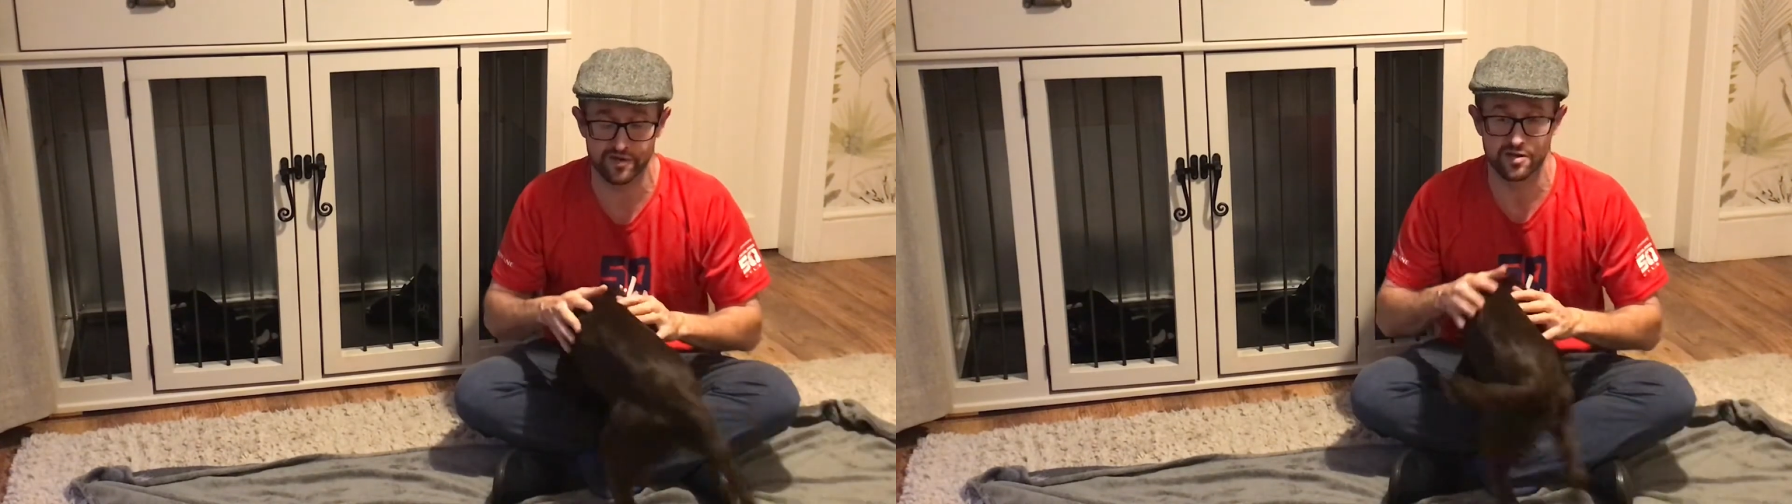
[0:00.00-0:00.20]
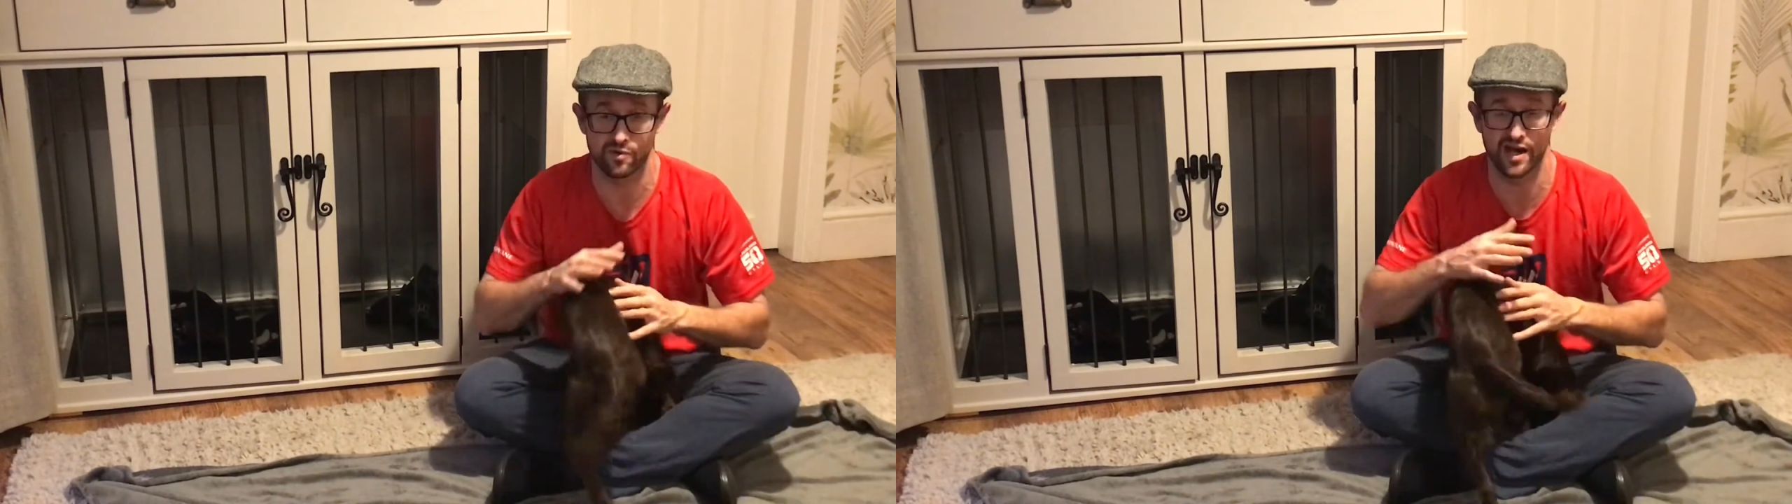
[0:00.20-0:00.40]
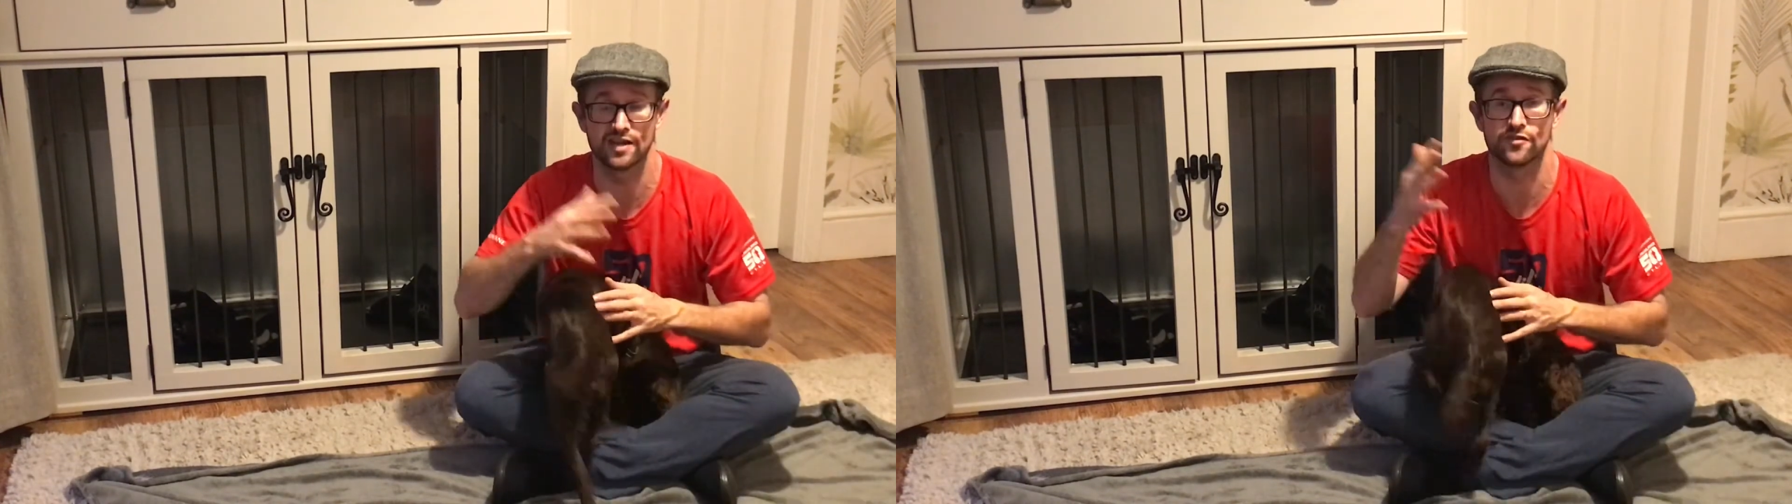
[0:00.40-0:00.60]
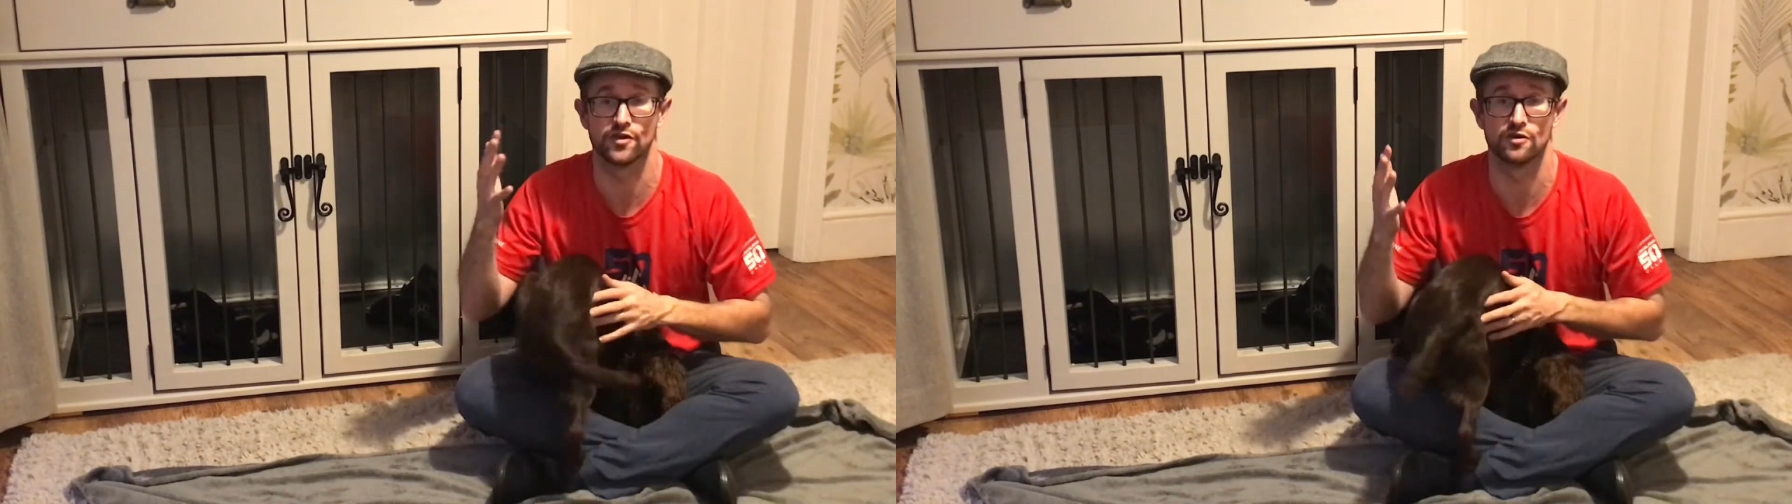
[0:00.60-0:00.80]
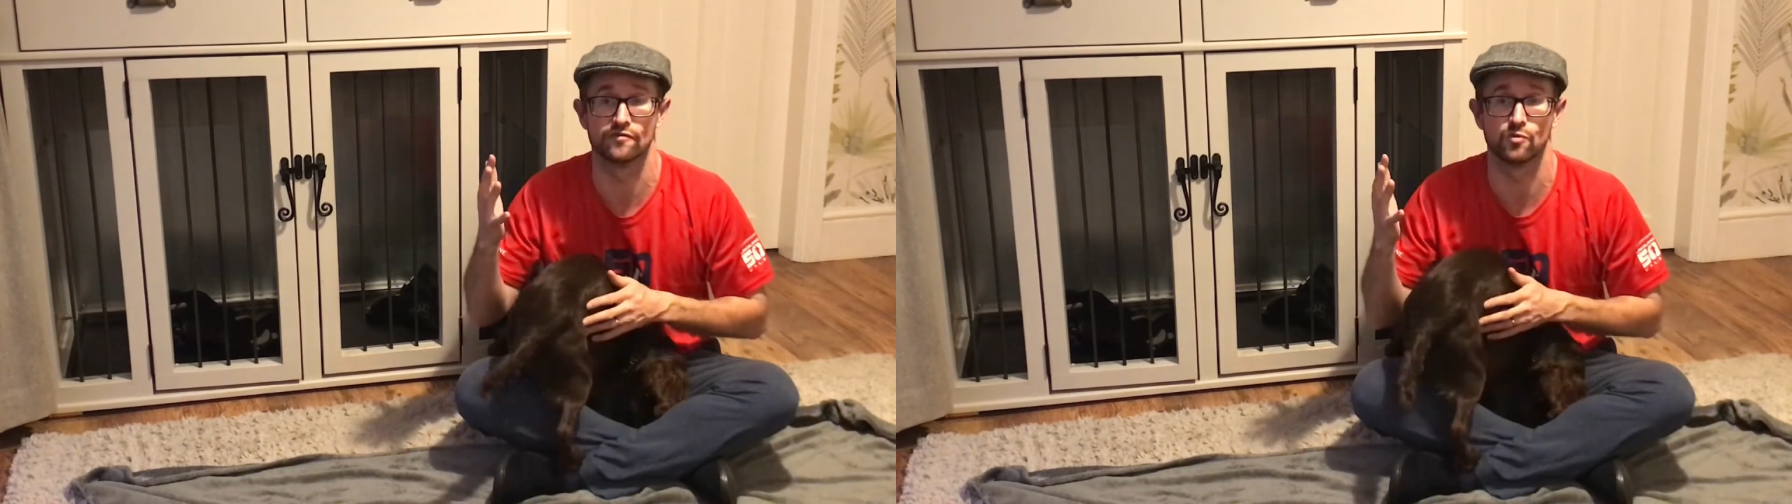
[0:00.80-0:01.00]
but anything
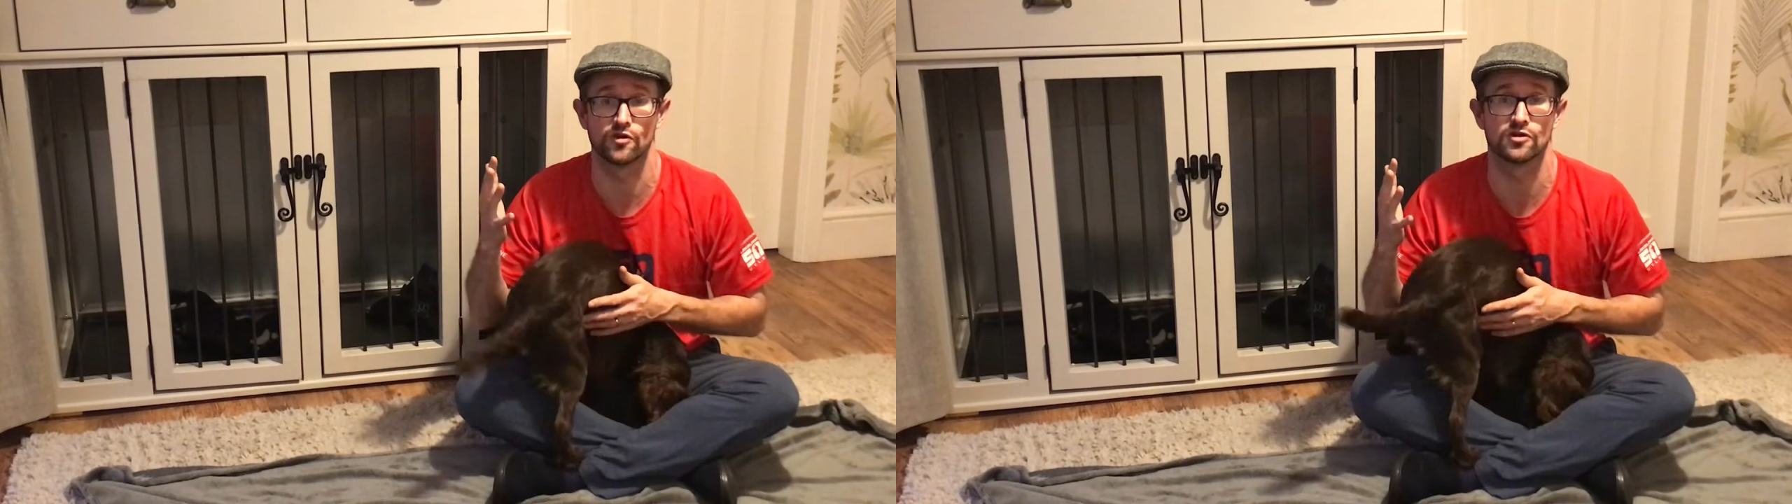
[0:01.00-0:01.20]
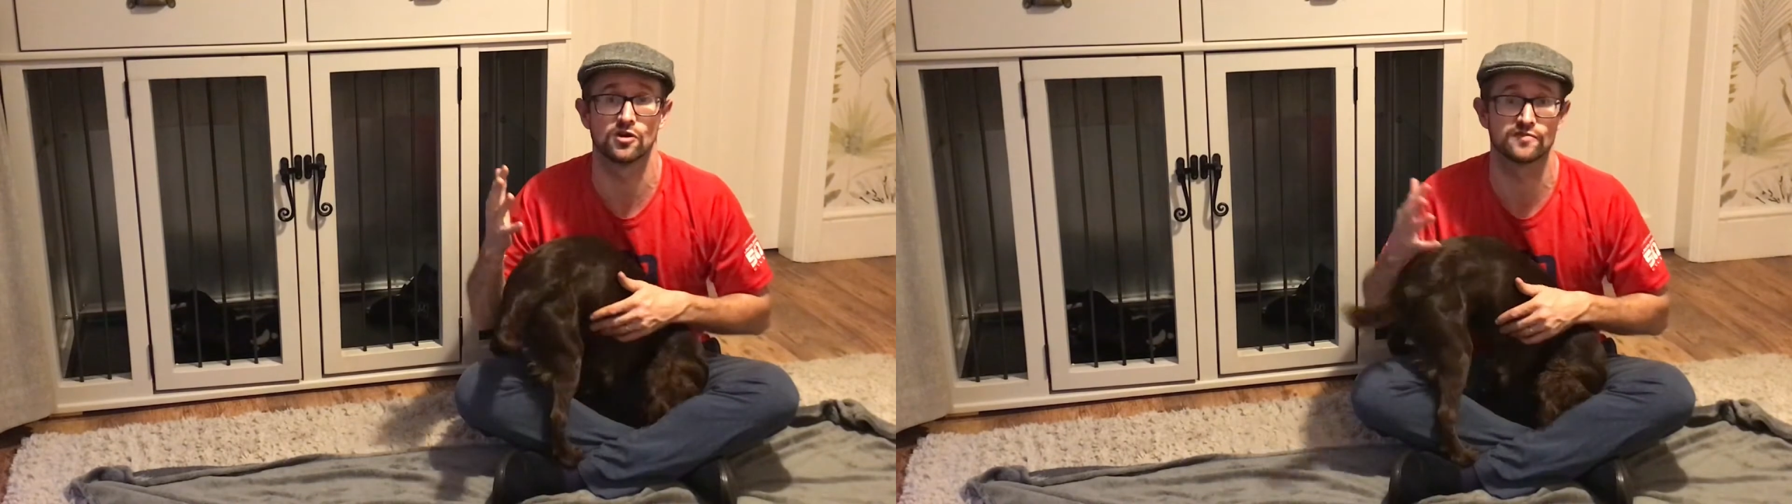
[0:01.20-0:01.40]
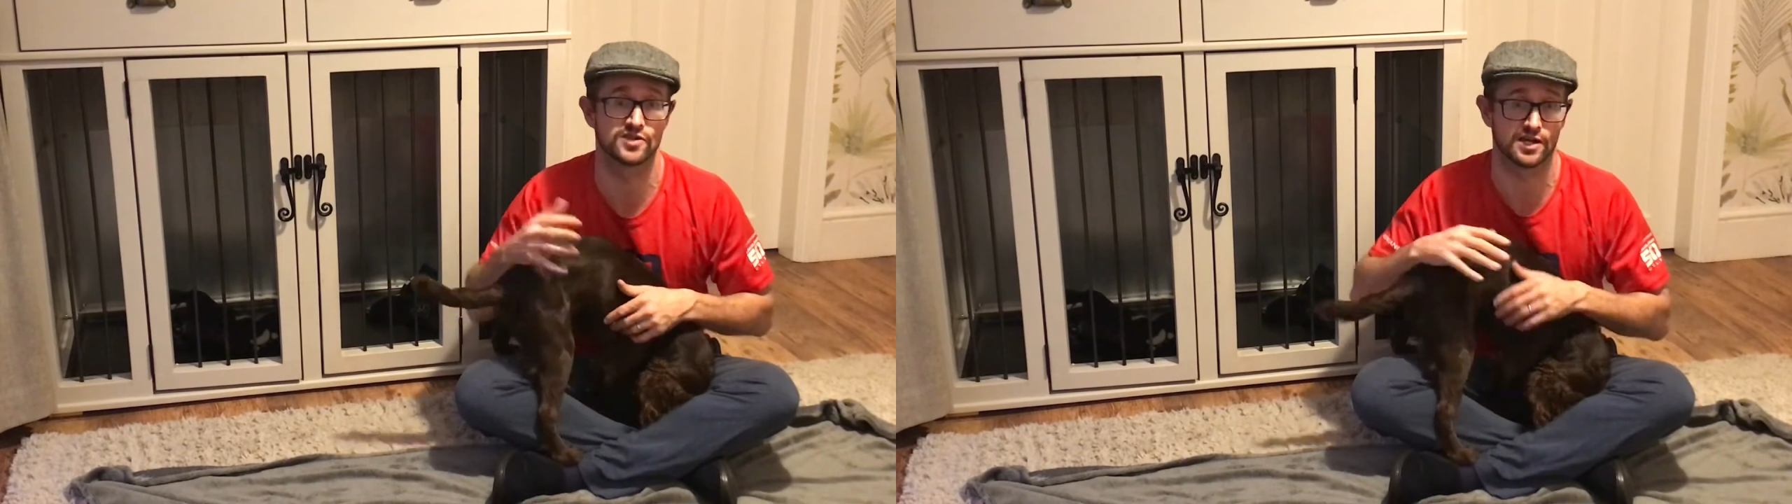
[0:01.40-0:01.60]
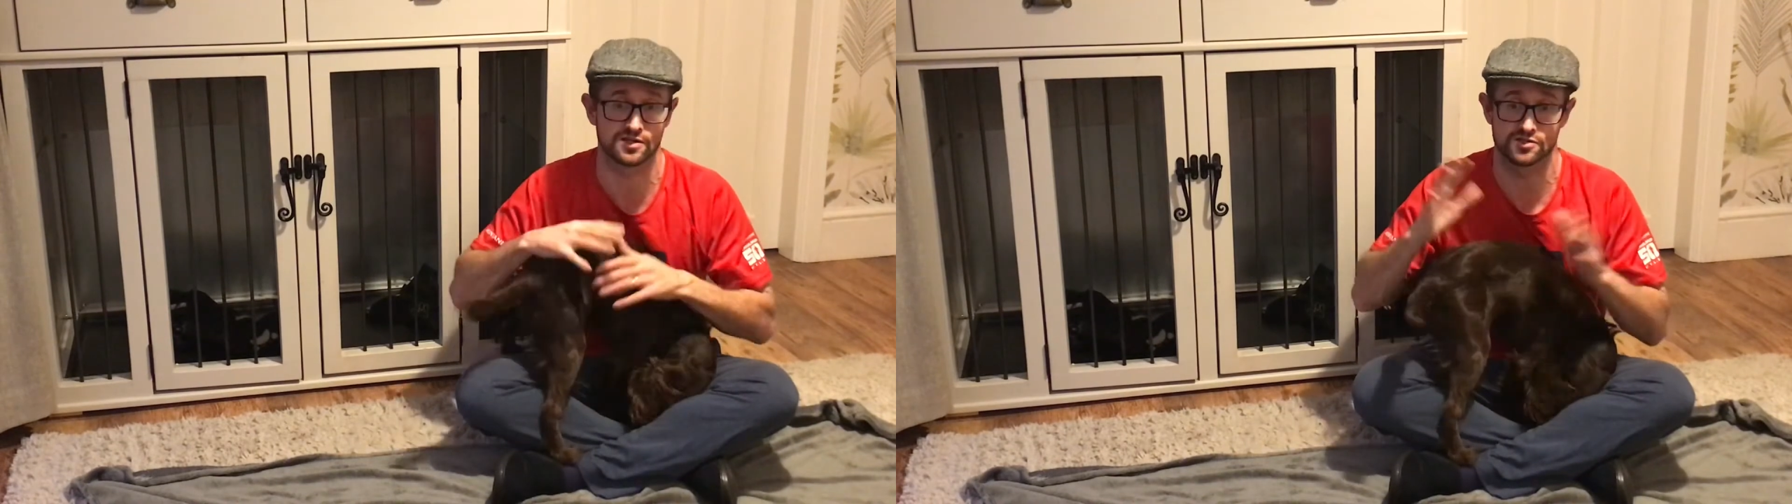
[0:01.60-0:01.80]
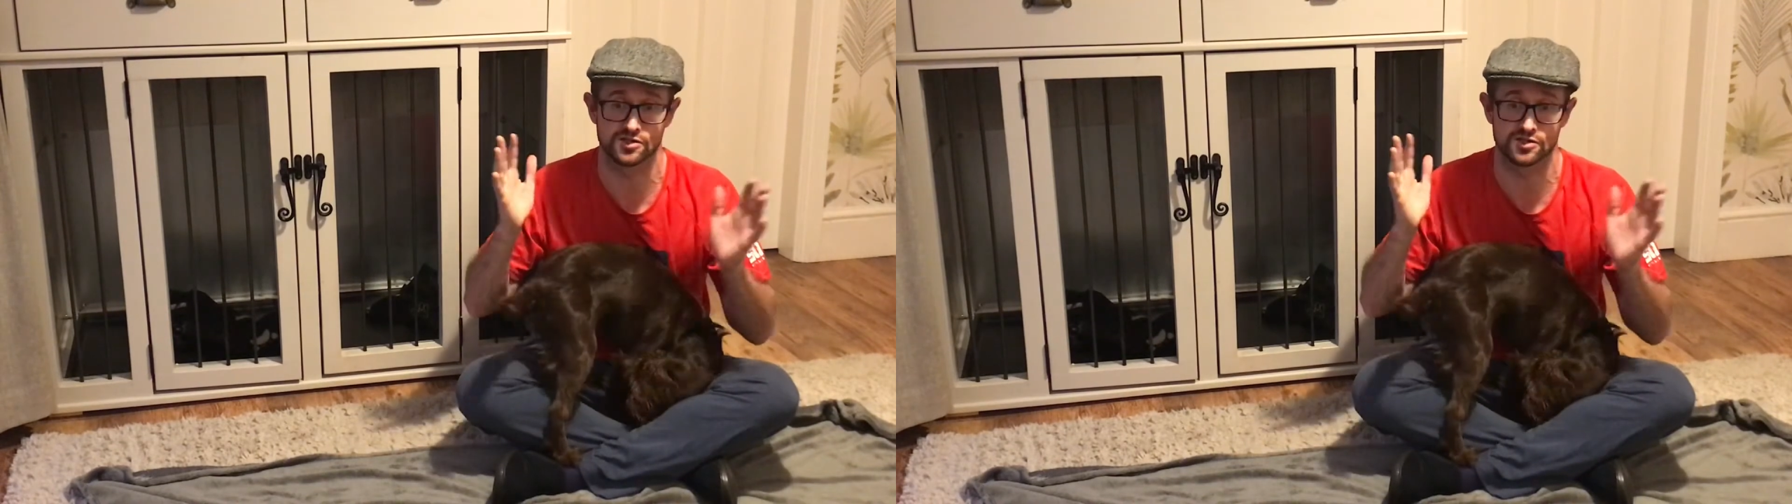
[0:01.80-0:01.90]
over 1.5 seconds,